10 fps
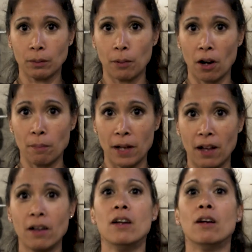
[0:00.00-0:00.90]
the
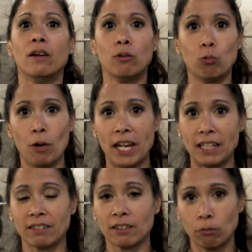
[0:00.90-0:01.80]
barbell,
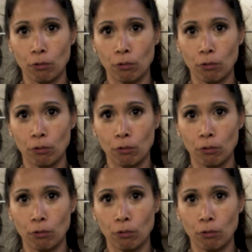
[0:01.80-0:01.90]
wait,